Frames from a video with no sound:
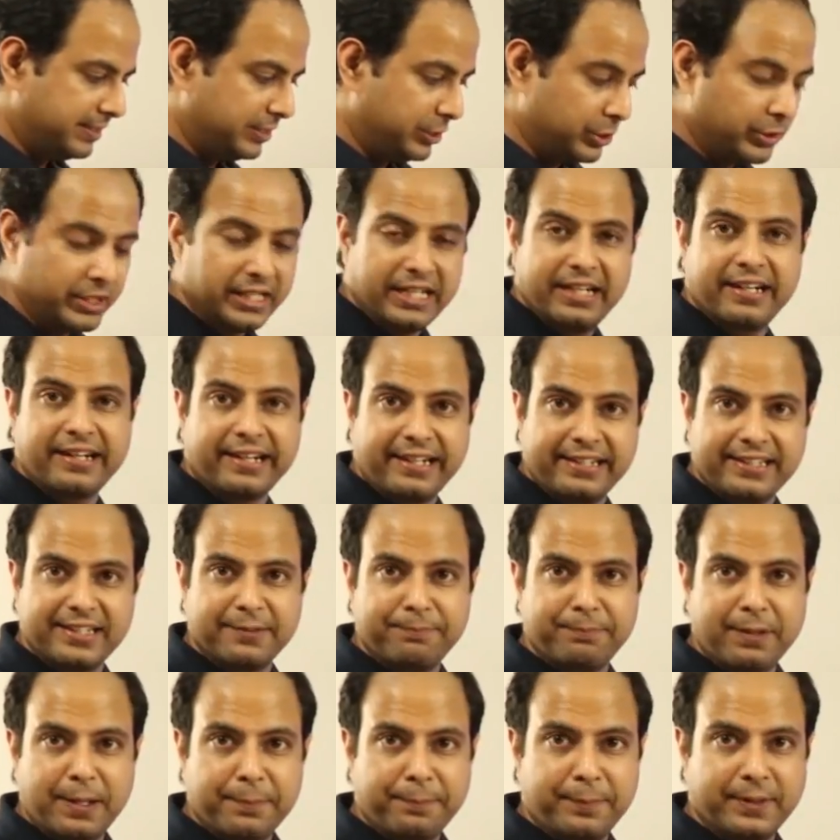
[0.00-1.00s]
go ahead, read the
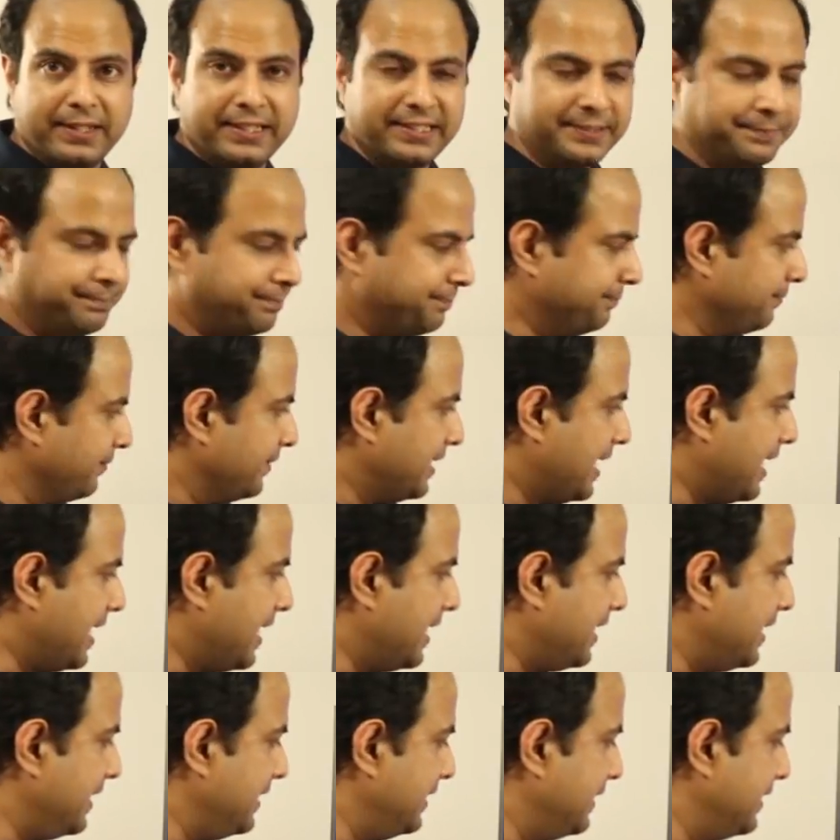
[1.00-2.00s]
paper.
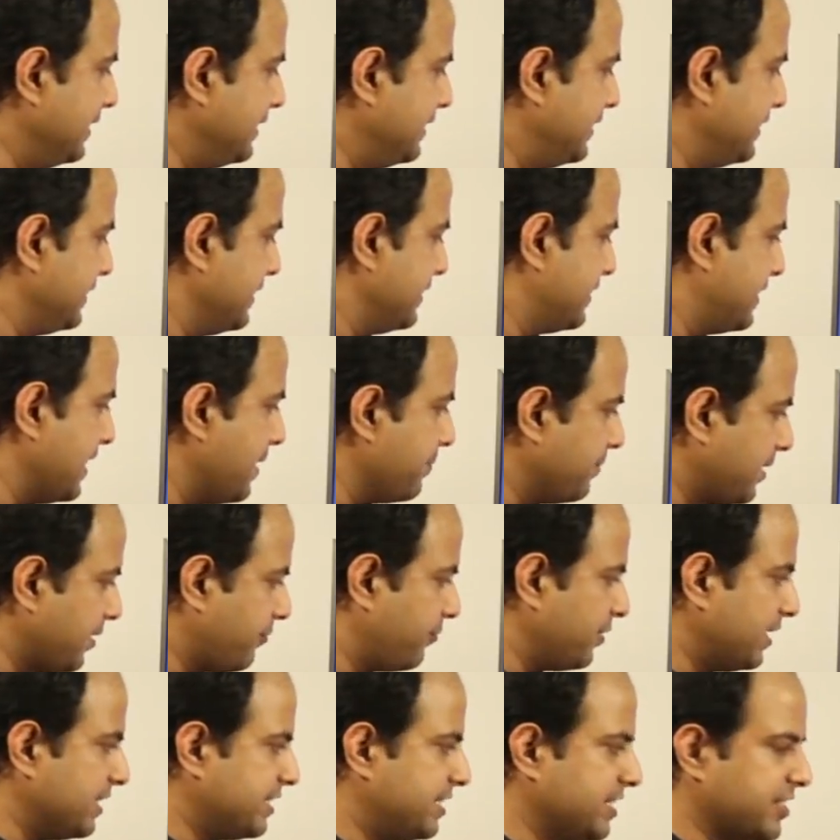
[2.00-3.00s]
And these are the same
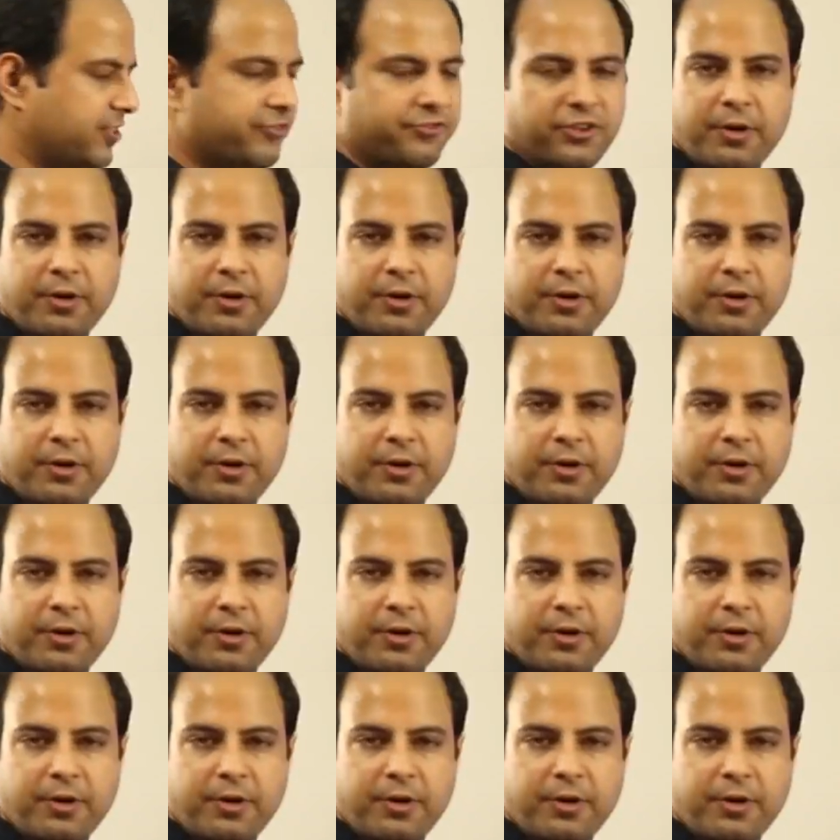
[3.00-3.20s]
references